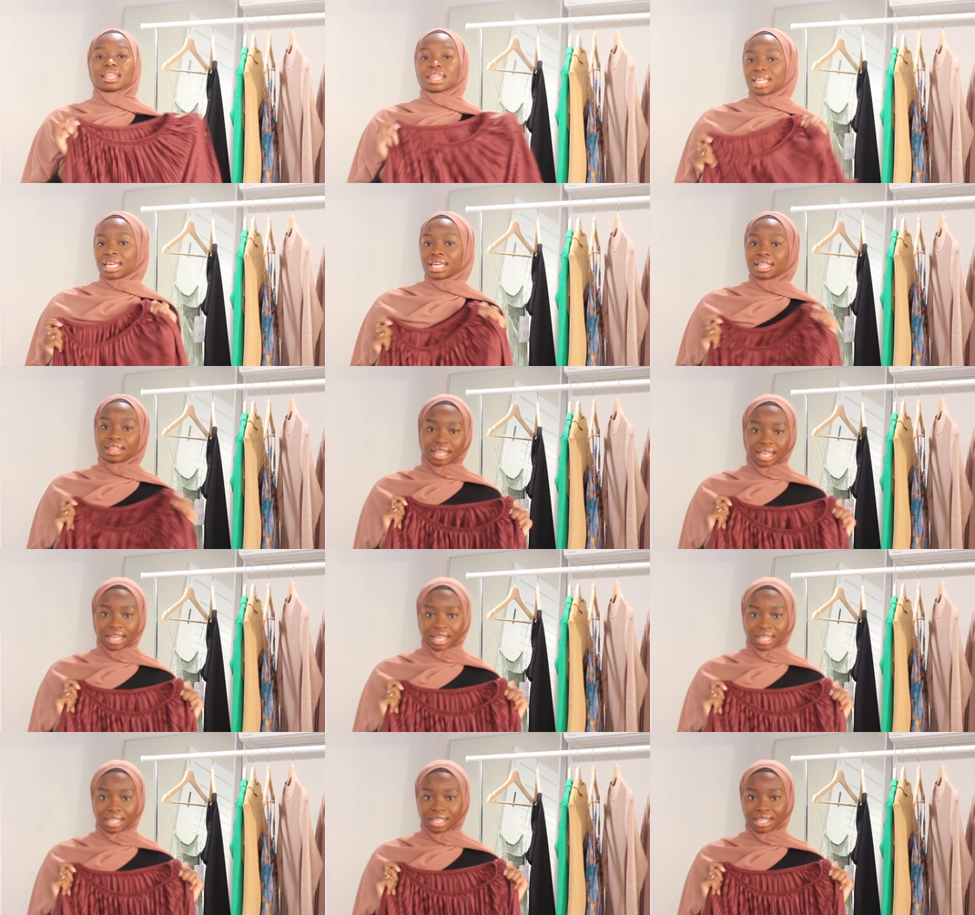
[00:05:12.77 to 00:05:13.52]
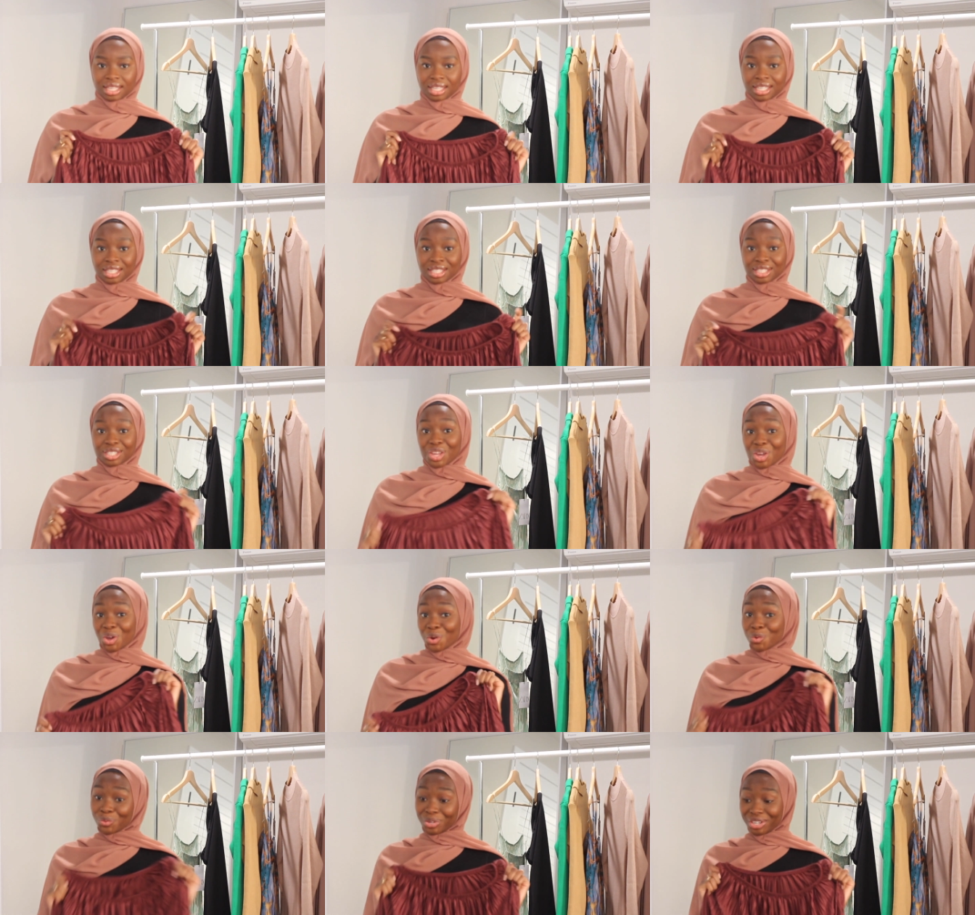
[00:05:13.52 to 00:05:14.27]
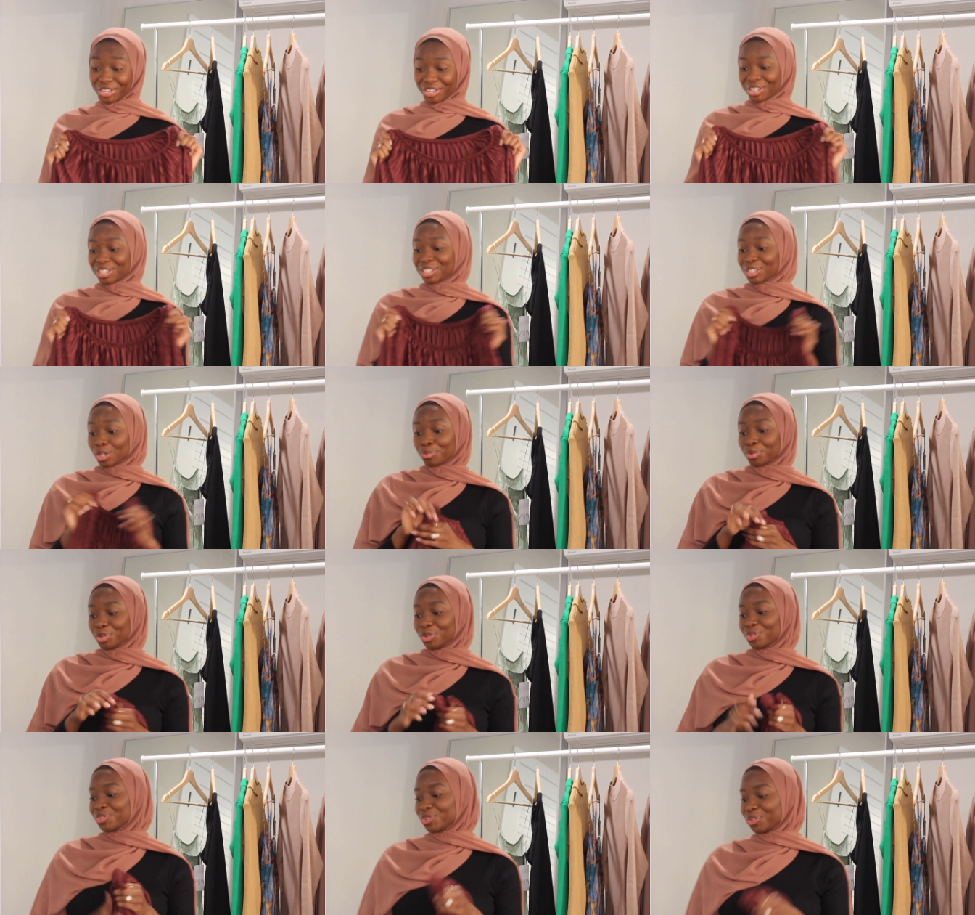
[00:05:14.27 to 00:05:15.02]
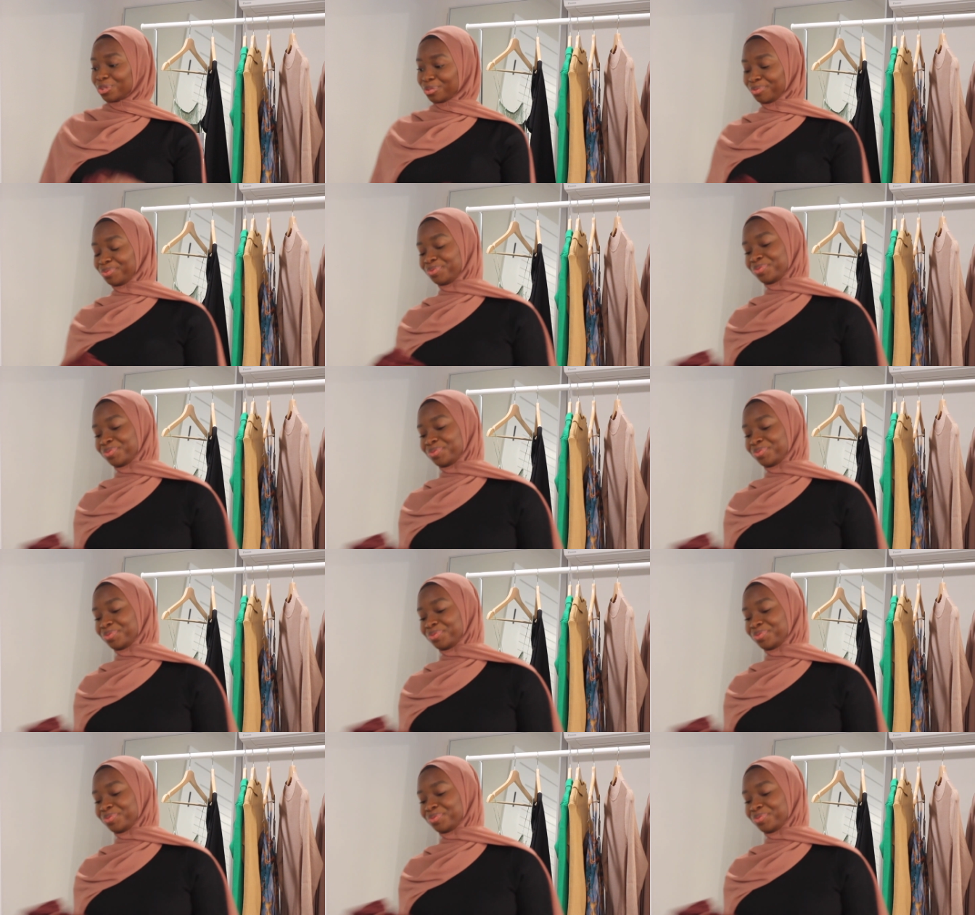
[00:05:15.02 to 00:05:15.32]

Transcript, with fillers: think that it is the winner. So beautiful.